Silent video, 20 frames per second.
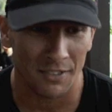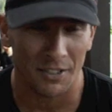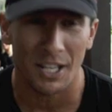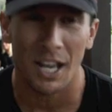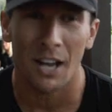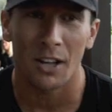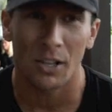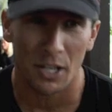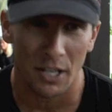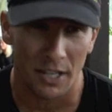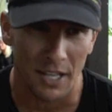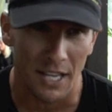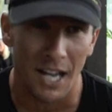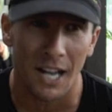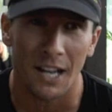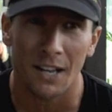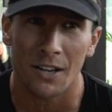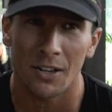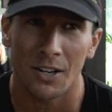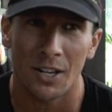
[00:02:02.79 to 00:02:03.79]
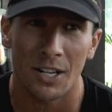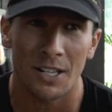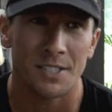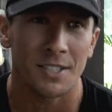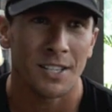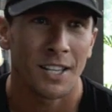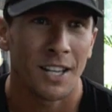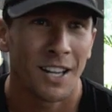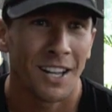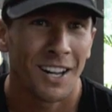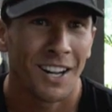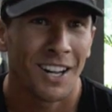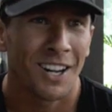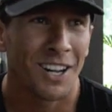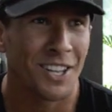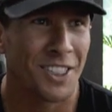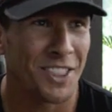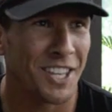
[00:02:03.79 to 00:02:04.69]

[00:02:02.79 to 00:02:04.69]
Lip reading: to know a lot of the young guys, I